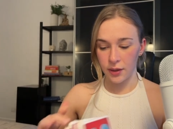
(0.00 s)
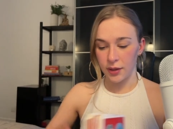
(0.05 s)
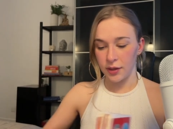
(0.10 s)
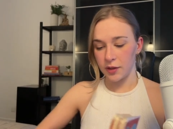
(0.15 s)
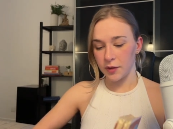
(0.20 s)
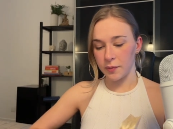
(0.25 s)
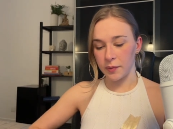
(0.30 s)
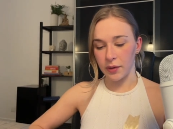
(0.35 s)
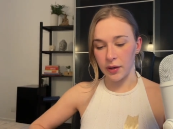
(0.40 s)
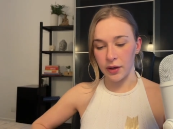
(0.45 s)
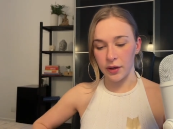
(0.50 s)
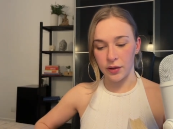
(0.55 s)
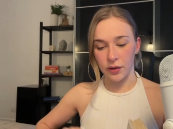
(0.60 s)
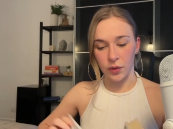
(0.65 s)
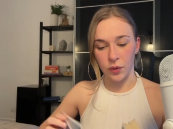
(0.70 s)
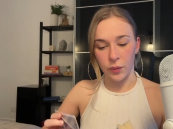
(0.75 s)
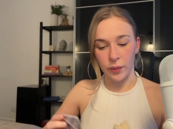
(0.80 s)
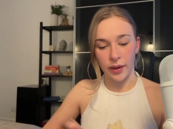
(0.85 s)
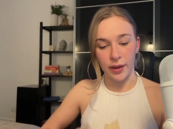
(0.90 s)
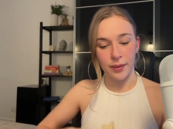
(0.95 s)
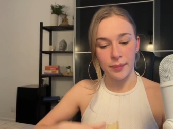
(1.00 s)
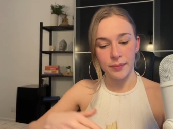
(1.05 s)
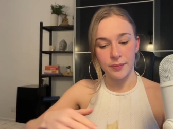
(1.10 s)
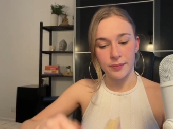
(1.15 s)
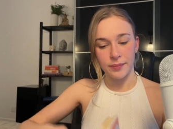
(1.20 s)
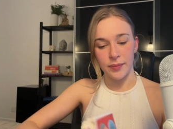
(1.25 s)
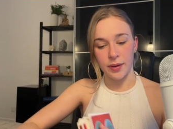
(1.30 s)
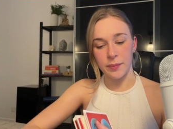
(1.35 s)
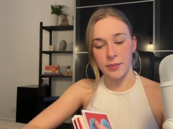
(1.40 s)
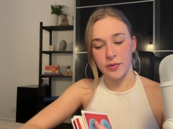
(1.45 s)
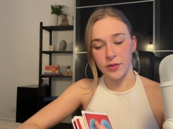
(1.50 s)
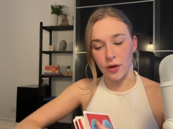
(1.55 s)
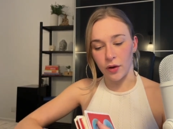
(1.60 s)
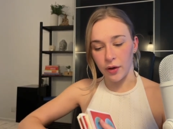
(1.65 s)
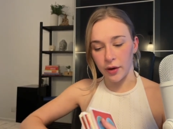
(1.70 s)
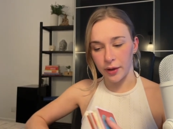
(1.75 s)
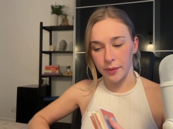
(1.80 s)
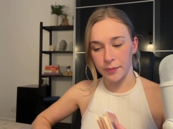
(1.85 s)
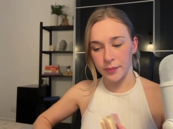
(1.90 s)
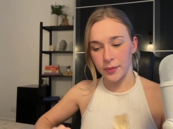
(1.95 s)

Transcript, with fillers: Spirit, no way. I'm sorry.